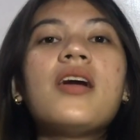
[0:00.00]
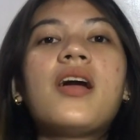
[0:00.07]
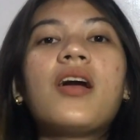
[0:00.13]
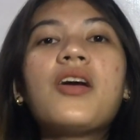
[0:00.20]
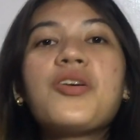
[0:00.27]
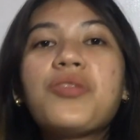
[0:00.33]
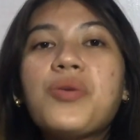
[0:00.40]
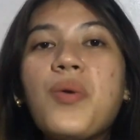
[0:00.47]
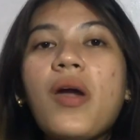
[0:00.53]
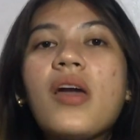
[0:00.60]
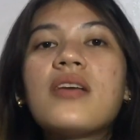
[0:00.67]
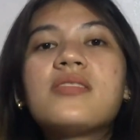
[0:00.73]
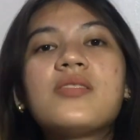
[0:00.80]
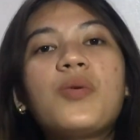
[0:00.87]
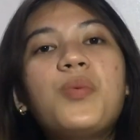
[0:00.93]
earthquake
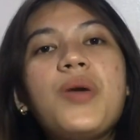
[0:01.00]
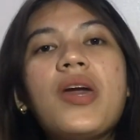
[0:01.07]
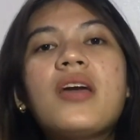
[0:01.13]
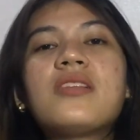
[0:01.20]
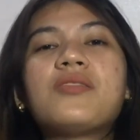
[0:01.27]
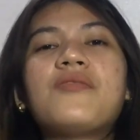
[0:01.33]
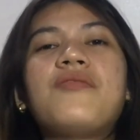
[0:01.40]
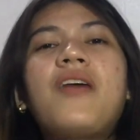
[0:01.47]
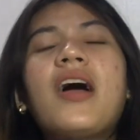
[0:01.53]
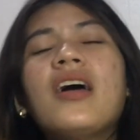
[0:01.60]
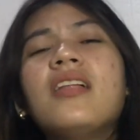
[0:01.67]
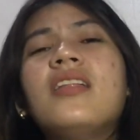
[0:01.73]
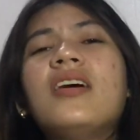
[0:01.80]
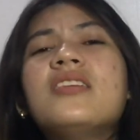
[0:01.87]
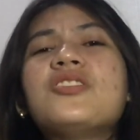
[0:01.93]
is a weak to
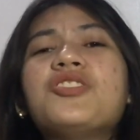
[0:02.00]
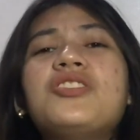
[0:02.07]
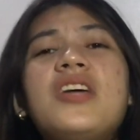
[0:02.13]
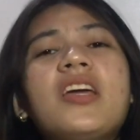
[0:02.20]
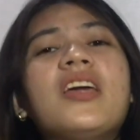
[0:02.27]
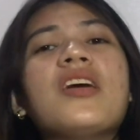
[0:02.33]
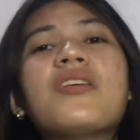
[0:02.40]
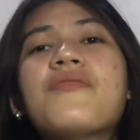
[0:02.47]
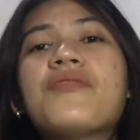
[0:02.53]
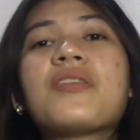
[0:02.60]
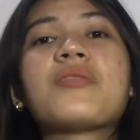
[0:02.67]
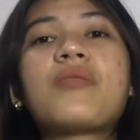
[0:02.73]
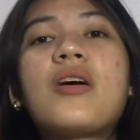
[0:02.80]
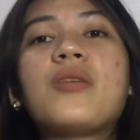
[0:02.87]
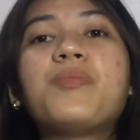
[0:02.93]
violent shaking of the
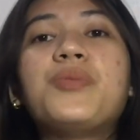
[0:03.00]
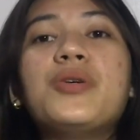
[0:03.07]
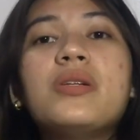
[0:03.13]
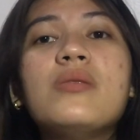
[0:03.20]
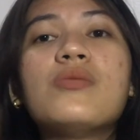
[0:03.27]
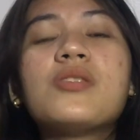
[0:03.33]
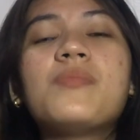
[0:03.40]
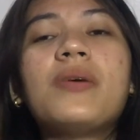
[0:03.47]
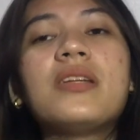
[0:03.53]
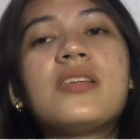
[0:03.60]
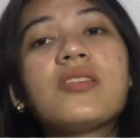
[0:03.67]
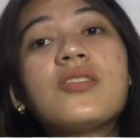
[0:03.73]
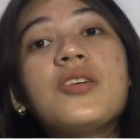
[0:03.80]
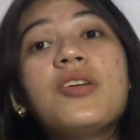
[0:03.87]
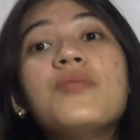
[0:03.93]
ground produced by the
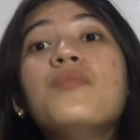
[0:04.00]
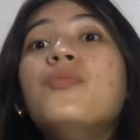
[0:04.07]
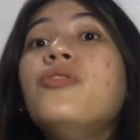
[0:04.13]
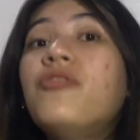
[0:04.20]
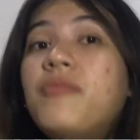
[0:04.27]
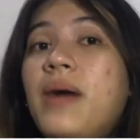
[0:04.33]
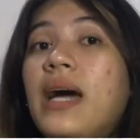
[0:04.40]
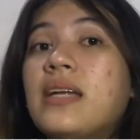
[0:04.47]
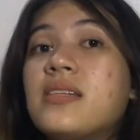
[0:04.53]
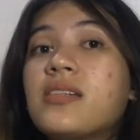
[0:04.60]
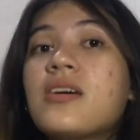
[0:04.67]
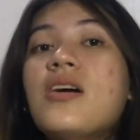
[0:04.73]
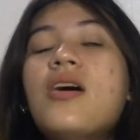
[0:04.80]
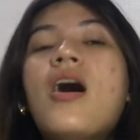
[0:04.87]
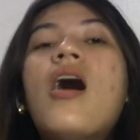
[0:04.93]
sudden movement
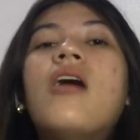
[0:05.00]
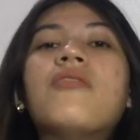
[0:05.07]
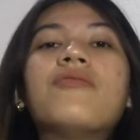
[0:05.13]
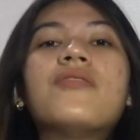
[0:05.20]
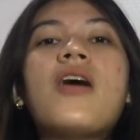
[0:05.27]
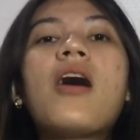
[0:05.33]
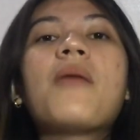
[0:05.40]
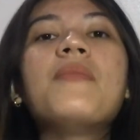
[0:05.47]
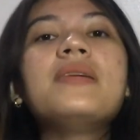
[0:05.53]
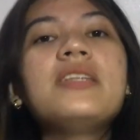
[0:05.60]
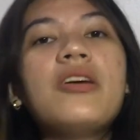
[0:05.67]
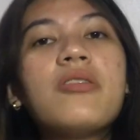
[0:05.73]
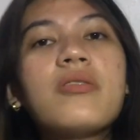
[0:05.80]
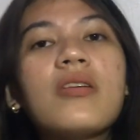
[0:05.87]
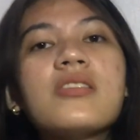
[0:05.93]
of rock
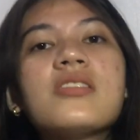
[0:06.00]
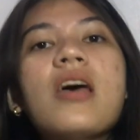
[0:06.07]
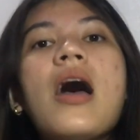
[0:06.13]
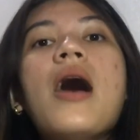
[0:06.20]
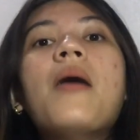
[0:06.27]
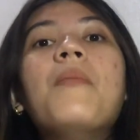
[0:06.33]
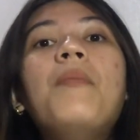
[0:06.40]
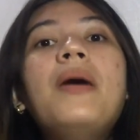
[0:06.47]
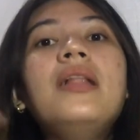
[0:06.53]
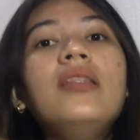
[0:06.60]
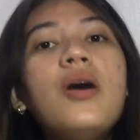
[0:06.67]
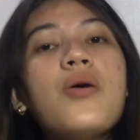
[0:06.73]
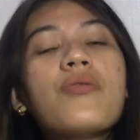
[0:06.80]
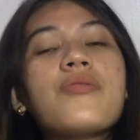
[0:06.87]
materials below